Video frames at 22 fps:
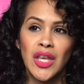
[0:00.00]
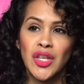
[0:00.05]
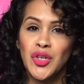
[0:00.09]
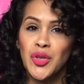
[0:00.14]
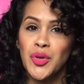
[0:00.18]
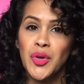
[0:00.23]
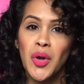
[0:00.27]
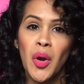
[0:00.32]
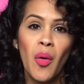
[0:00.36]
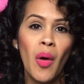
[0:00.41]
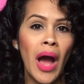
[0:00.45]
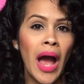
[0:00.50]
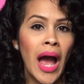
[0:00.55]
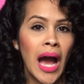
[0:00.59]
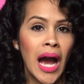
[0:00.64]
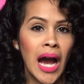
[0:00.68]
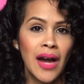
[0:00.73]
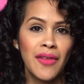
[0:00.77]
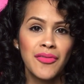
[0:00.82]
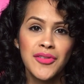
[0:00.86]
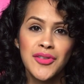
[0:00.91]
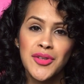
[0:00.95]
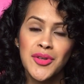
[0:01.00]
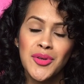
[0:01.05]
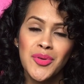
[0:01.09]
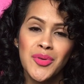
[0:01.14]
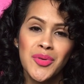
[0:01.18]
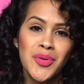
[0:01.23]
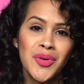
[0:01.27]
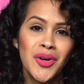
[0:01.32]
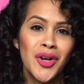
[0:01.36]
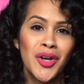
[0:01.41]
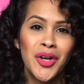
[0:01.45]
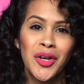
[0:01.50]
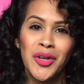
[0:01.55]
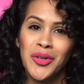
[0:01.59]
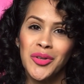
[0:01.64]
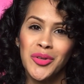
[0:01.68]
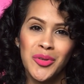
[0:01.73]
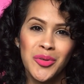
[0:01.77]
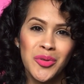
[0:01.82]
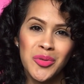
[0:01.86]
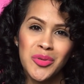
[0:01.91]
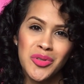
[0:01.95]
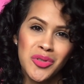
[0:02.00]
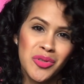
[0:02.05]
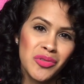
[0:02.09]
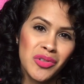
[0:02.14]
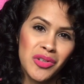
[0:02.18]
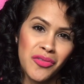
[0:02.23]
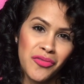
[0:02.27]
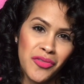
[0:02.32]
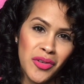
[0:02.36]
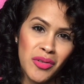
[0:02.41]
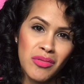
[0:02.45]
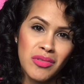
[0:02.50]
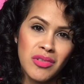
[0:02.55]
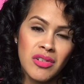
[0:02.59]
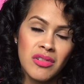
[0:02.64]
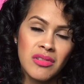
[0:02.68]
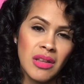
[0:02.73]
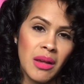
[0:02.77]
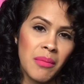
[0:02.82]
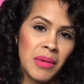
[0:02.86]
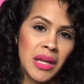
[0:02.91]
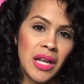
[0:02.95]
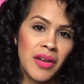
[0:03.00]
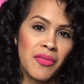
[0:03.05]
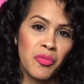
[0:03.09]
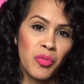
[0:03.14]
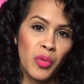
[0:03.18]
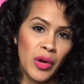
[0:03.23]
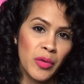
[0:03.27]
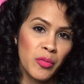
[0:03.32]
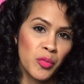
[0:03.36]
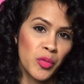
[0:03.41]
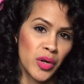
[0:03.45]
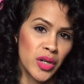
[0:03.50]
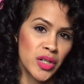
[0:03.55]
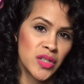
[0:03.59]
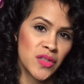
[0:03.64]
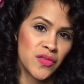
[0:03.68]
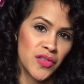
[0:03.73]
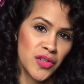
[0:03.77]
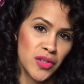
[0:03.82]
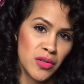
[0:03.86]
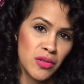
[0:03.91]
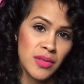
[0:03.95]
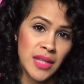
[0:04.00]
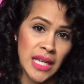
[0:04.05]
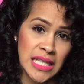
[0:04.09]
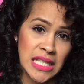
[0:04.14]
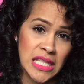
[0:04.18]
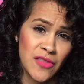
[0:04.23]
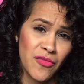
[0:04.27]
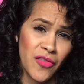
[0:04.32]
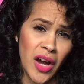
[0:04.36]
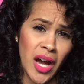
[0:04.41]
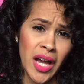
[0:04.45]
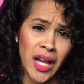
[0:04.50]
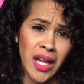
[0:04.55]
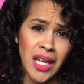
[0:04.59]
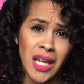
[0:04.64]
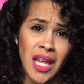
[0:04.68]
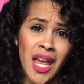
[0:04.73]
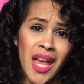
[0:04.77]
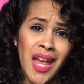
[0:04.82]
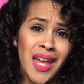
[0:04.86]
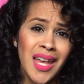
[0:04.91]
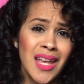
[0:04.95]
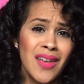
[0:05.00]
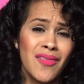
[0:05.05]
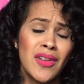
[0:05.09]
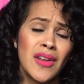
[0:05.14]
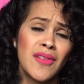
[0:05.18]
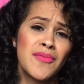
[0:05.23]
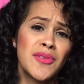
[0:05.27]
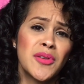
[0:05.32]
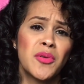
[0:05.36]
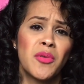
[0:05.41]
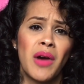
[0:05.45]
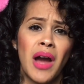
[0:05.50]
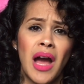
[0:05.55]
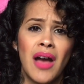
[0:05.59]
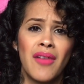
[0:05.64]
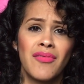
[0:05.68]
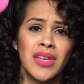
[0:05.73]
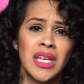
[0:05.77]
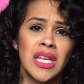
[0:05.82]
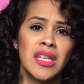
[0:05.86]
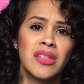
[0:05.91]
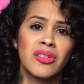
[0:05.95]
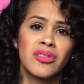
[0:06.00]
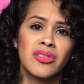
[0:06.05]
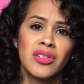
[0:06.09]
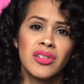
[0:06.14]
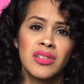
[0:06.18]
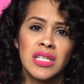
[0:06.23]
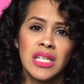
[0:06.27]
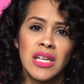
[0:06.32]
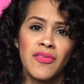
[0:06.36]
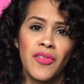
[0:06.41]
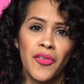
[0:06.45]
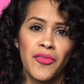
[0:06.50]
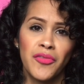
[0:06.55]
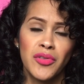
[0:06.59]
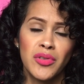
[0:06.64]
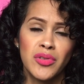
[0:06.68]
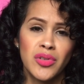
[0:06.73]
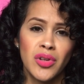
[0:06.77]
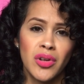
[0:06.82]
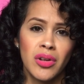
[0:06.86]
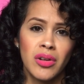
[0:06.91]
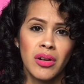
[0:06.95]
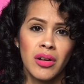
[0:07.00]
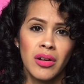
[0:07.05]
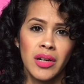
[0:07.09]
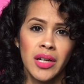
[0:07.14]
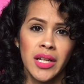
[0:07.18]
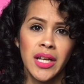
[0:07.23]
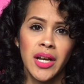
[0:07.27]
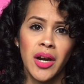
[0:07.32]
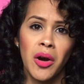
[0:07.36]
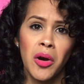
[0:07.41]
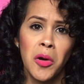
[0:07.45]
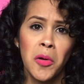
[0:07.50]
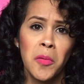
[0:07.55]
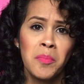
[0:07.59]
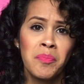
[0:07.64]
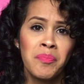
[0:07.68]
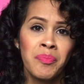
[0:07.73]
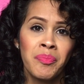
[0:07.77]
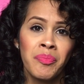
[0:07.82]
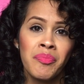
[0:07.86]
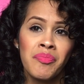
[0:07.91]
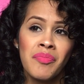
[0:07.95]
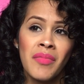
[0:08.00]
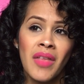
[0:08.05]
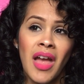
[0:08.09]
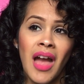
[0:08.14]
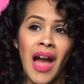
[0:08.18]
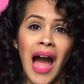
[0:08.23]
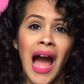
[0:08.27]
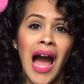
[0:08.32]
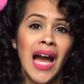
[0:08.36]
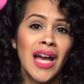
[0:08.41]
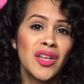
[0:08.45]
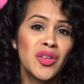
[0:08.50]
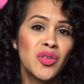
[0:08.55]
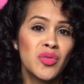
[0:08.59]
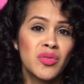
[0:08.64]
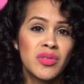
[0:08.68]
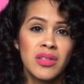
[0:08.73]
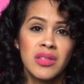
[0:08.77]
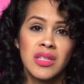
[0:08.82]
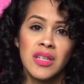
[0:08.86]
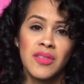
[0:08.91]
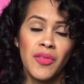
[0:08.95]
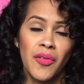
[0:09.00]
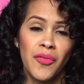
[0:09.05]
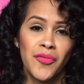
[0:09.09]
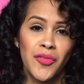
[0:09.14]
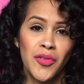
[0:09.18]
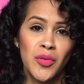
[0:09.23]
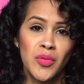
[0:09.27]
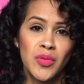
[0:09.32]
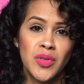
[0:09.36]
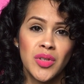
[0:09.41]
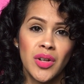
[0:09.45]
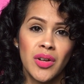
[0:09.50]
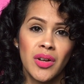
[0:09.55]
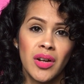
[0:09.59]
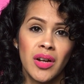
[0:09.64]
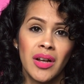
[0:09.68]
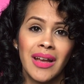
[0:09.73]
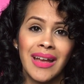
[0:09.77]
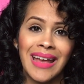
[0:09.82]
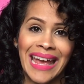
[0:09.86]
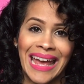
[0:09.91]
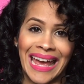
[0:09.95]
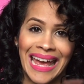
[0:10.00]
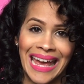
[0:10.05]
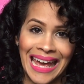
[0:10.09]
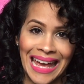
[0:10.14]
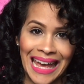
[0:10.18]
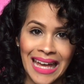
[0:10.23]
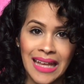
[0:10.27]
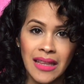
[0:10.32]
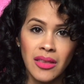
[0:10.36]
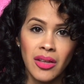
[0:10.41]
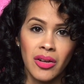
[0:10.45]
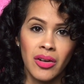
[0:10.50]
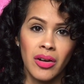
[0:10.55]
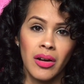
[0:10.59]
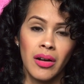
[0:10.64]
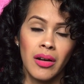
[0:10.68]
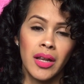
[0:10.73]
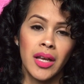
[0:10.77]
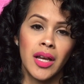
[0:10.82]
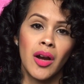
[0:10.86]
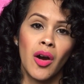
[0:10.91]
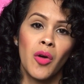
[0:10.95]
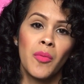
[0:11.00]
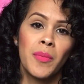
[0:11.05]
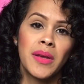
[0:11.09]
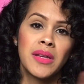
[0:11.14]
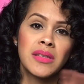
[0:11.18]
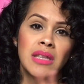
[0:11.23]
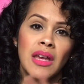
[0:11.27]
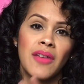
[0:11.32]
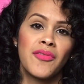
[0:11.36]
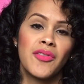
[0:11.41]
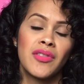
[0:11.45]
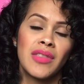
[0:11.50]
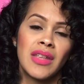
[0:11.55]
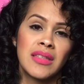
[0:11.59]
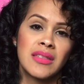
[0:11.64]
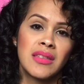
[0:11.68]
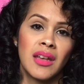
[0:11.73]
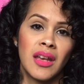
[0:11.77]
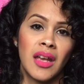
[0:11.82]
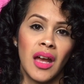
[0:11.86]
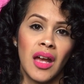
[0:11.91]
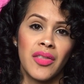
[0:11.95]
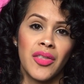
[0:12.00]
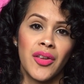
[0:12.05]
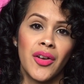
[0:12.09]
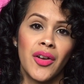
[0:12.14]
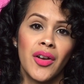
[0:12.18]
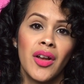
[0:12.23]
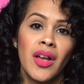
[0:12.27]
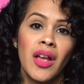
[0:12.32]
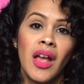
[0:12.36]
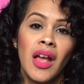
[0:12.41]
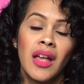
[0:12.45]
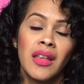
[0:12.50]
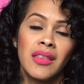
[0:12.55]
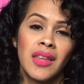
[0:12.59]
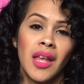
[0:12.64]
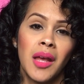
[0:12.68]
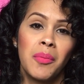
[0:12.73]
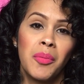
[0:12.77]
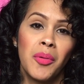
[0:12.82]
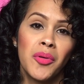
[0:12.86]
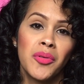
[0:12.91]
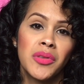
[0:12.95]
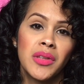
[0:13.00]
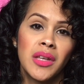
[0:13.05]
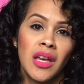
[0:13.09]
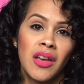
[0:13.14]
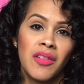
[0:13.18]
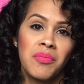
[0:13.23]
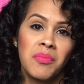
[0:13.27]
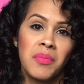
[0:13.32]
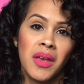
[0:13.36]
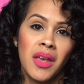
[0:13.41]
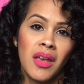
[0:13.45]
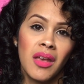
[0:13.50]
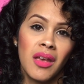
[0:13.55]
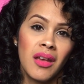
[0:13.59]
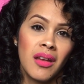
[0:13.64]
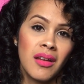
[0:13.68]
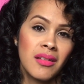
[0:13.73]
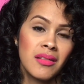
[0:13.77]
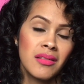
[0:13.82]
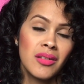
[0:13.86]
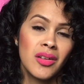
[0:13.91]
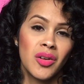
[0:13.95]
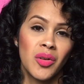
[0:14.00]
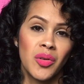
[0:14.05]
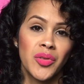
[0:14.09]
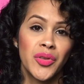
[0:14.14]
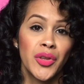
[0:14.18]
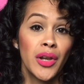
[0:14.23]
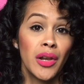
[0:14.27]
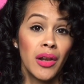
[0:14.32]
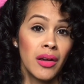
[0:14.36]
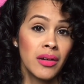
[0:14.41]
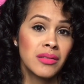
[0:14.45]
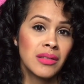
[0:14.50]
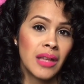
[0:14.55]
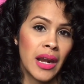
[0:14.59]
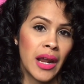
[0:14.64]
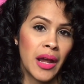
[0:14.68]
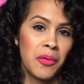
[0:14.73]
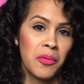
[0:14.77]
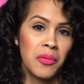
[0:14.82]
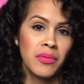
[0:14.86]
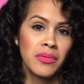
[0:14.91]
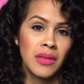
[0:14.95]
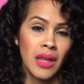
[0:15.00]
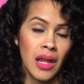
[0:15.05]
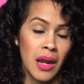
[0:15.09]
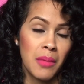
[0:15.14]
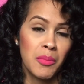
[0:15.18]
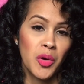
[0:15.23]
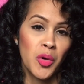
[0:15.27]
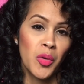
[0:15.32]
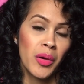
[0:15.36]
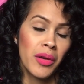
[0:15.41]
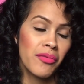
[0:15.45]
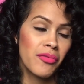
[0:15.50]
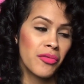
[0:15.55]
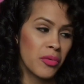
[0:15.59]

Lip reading: You don't have to use 2 diffusers. I mean, if one works for you, that's fine. Even if you don't have either the Diffuser or Curly Co, I use the Diffuser and the Curly Co because I feel that together they both give me, you know, the look that I'm going